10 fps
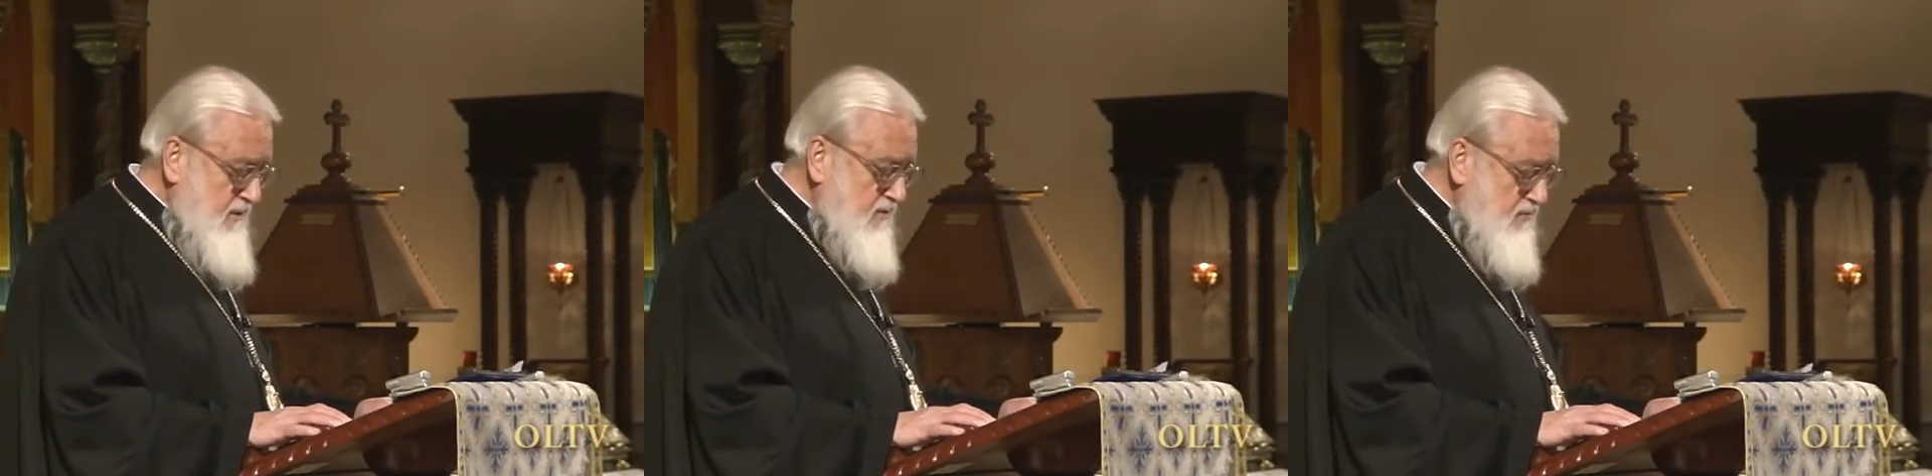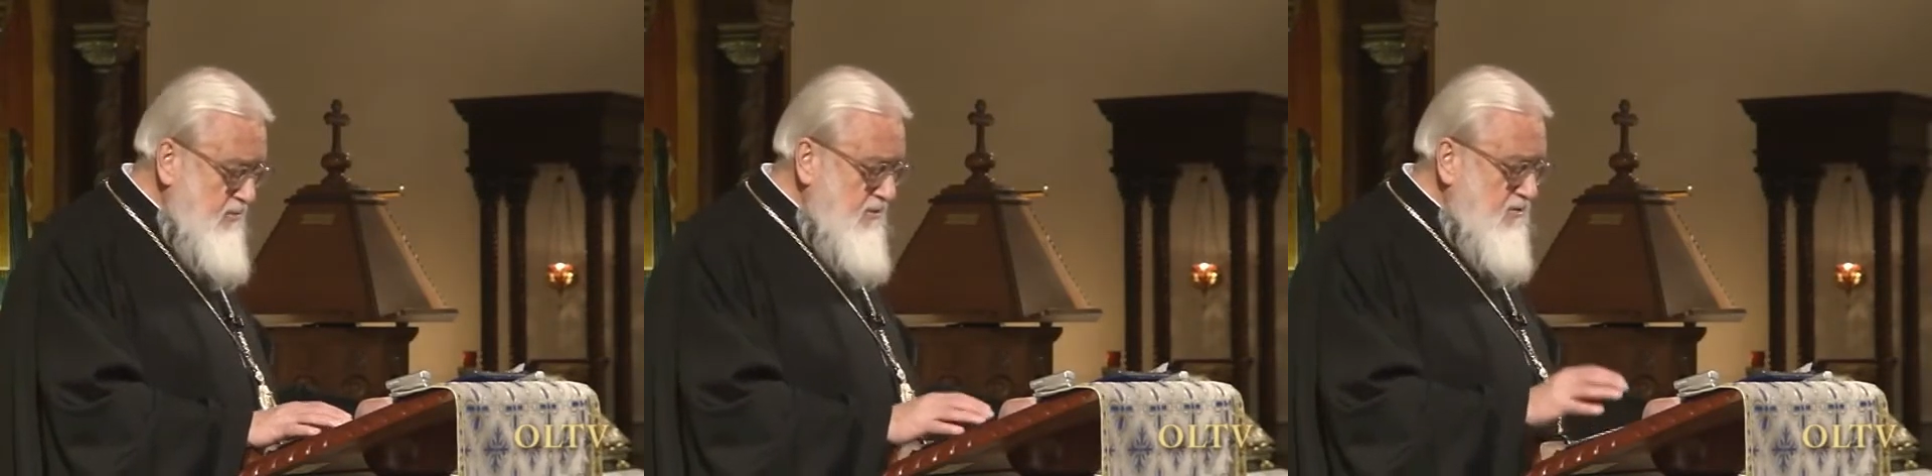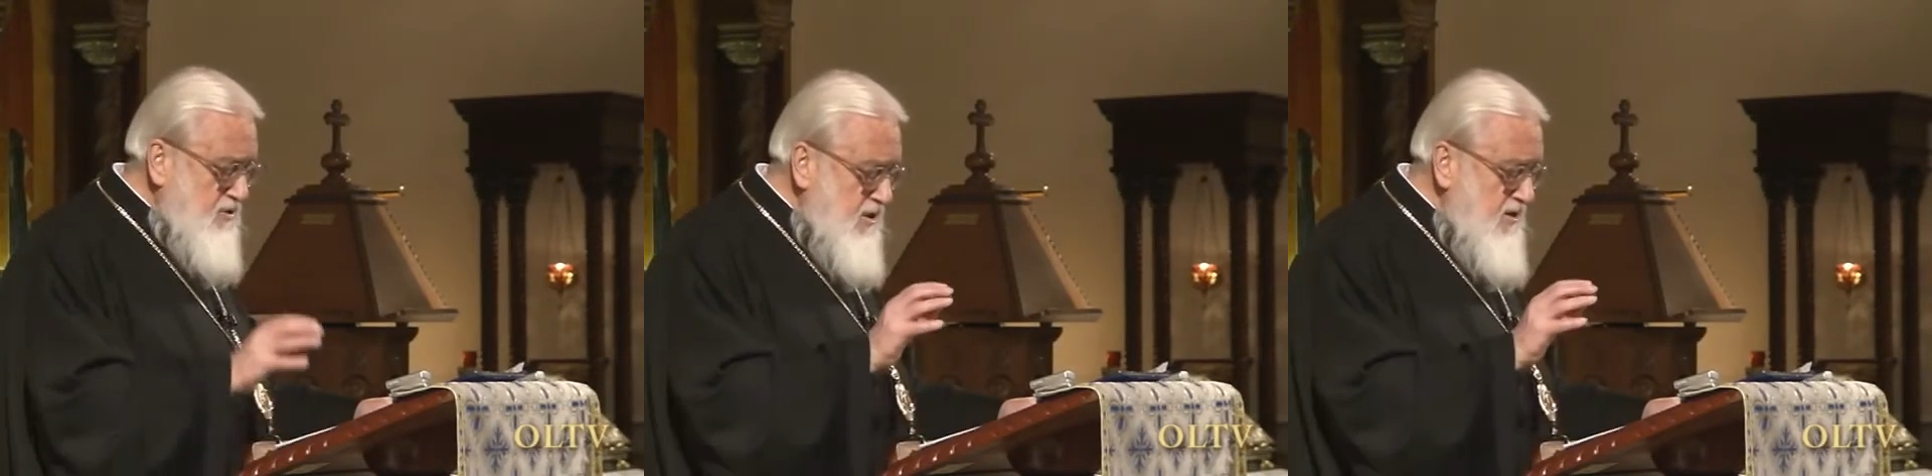is to
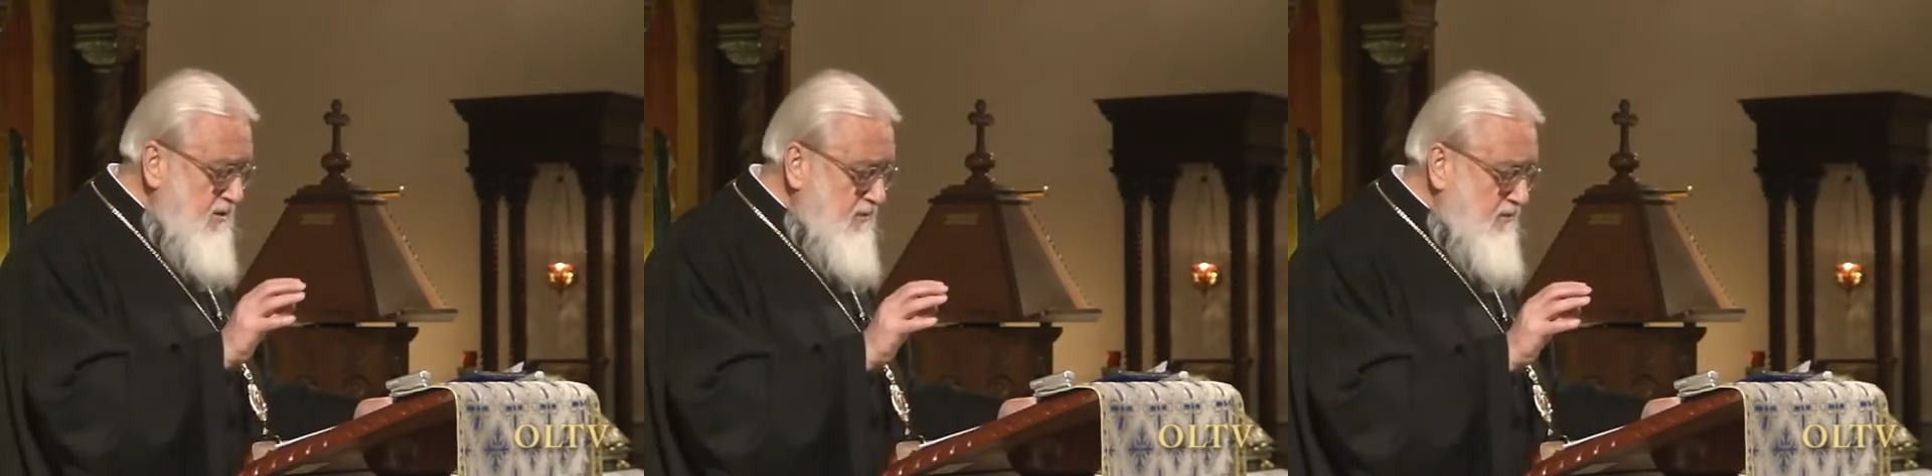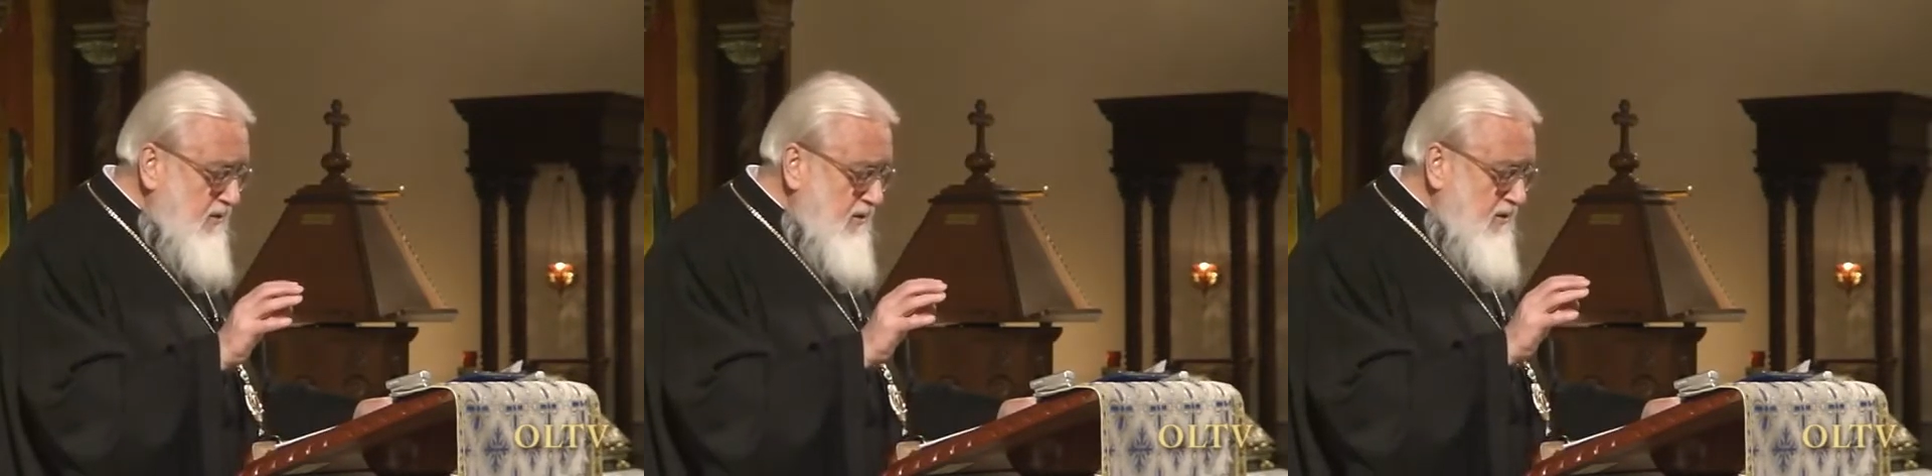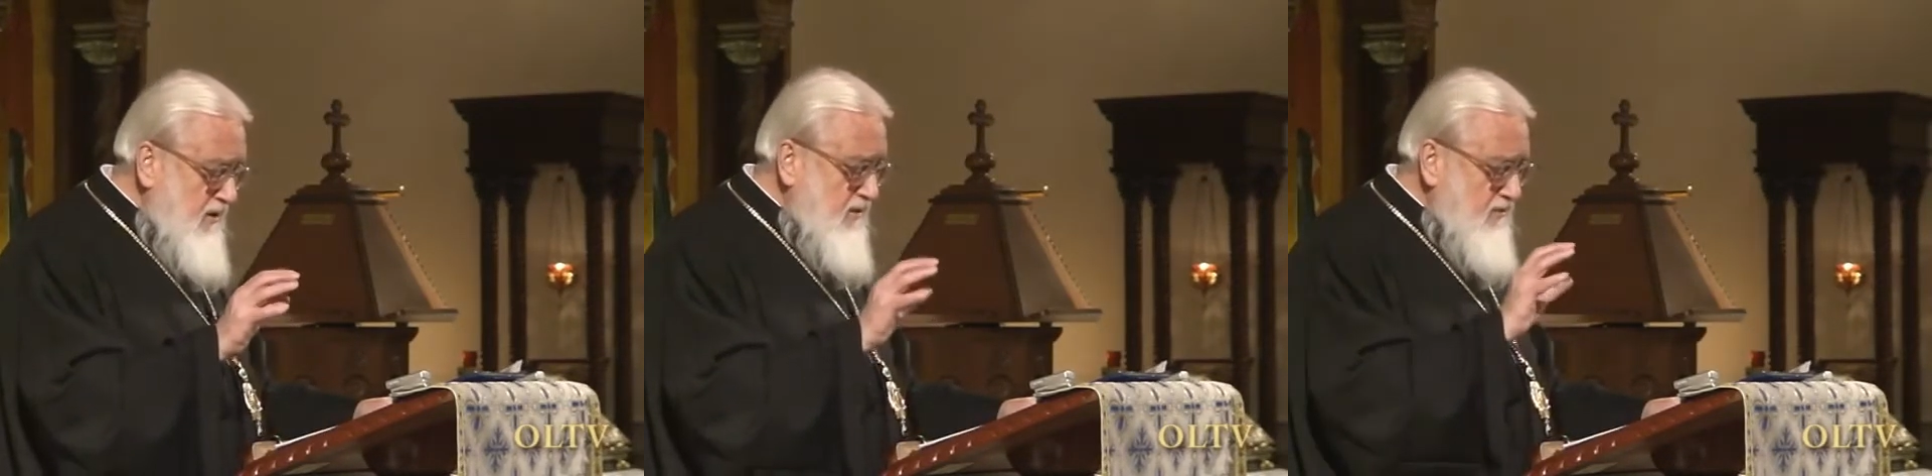
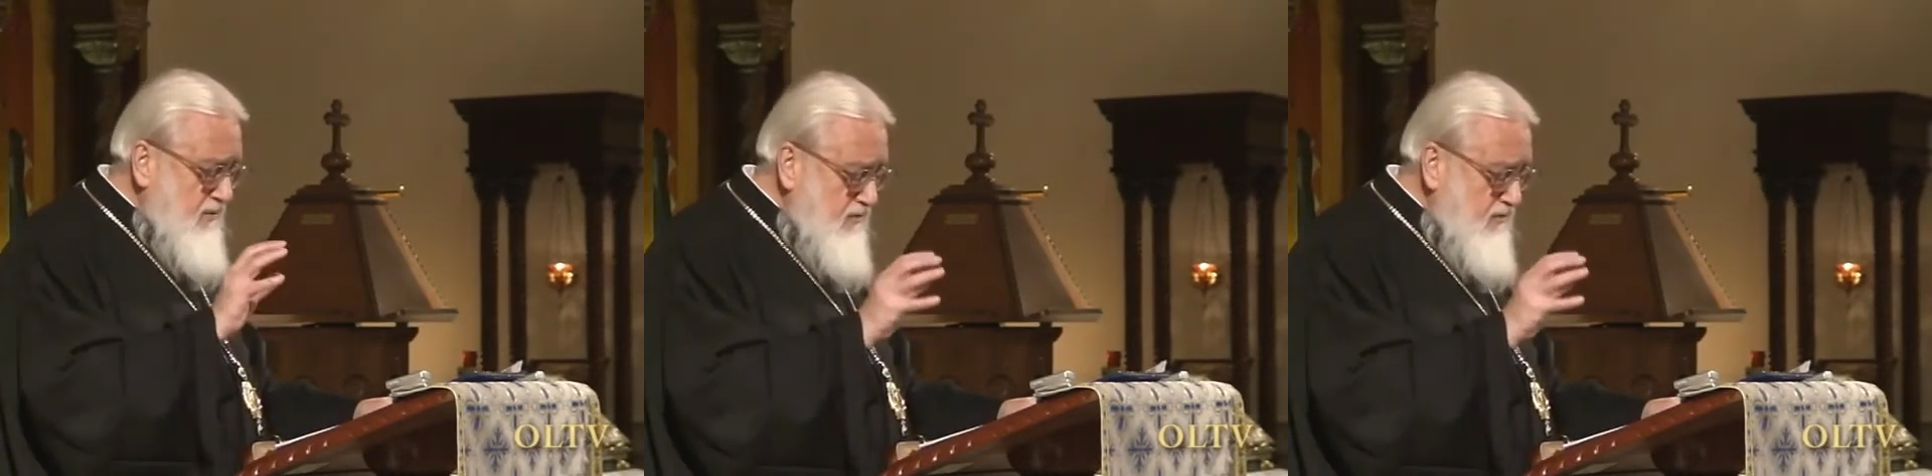achieve a